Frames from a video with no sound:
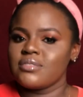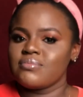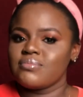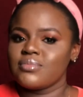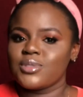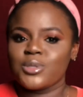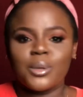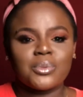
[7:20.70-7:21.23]

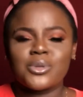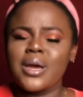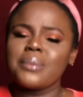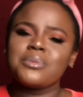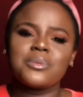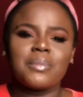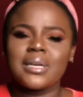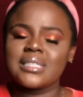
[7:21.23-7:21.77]
subscribe
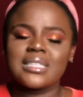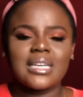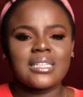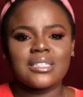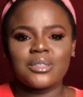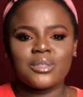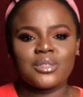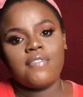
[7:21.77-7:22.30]
to my
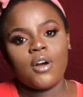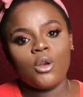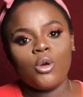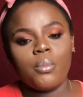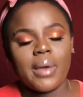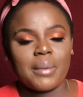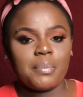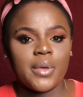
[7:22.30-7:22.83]
channel, follow
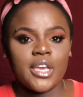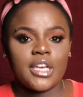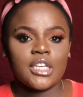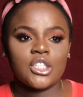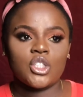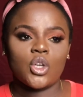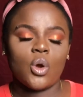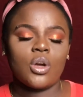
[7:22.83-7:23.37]
my
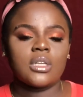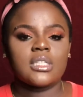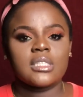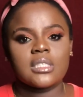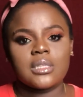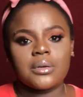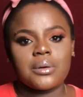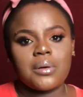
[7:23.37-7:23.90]
page on
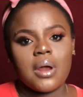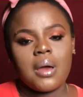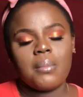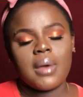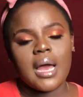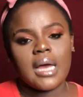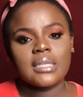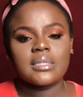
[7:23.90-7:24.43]
Instagram
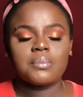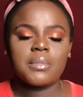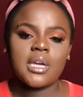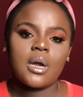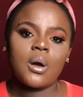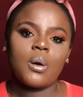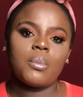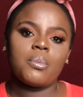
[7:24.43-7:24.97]
at
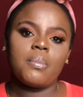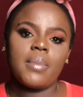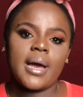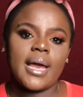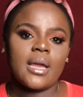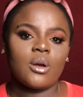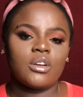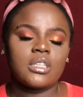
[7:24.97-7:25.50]

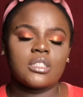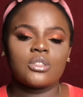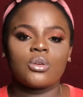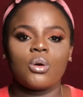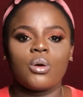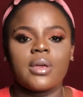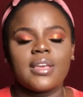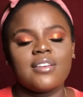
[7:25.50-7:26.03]

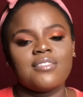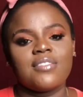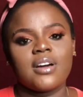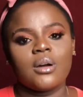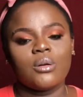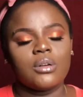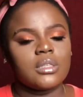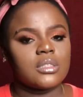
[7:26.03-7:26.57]

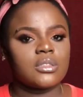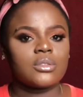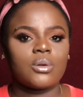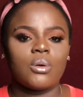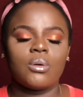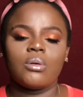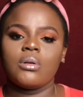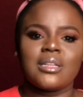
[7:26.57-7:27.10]
makeupby_Eva_.
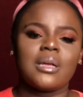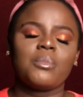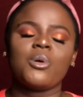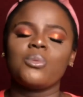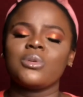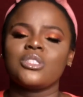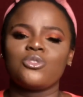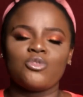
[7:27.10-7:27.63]
I'm
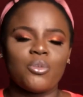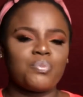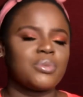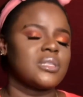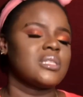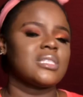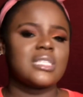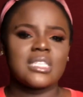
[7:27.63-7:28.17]
always
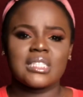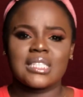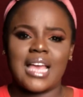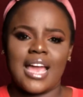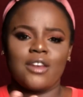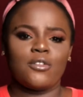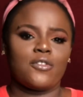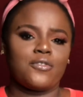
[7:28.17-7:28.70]
dropping this
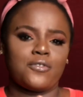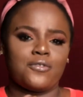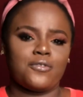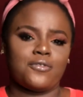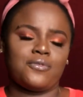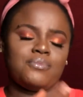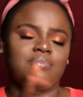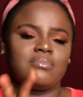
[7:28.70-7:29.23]
kind of
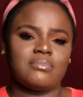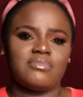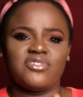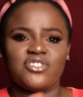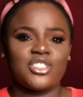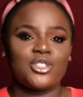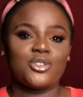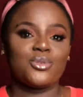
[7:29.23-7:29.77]

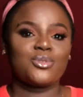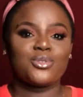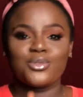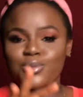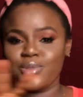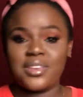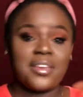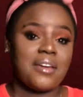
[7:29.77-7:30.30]

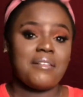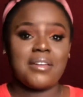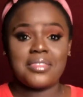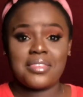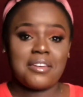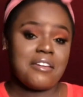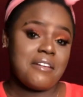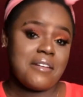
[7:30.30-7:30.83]
videos here and
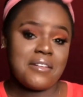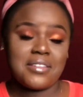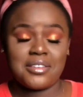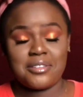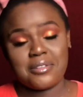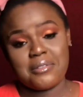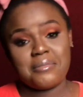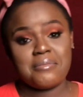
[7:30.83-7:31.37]
there,
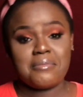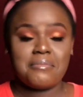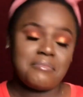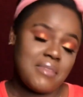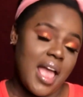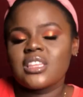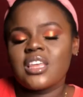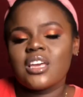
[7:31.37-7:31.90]

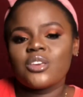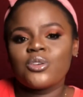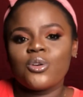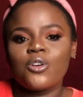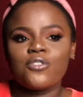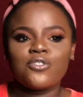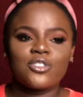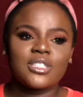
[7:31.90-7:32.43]
Thank you
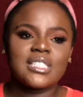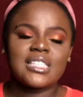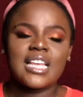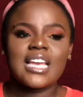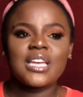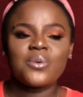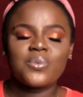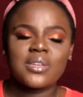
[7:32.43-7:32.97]
all for
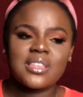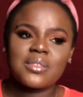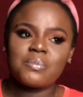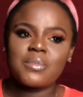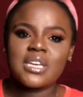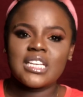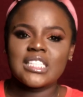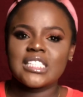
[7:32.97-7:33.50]
staying with
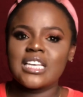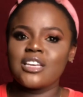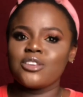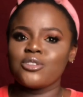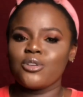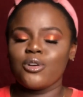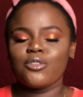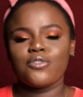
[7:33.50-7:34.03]
me. Thank
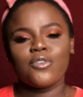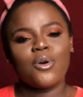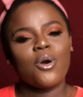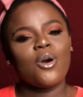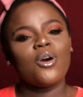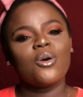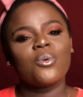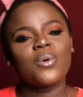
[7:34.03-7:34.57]
you all for
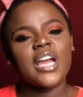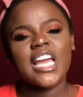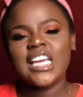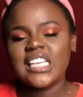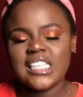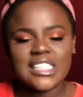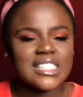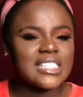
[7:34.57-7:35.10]

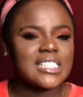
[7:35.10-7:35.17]
always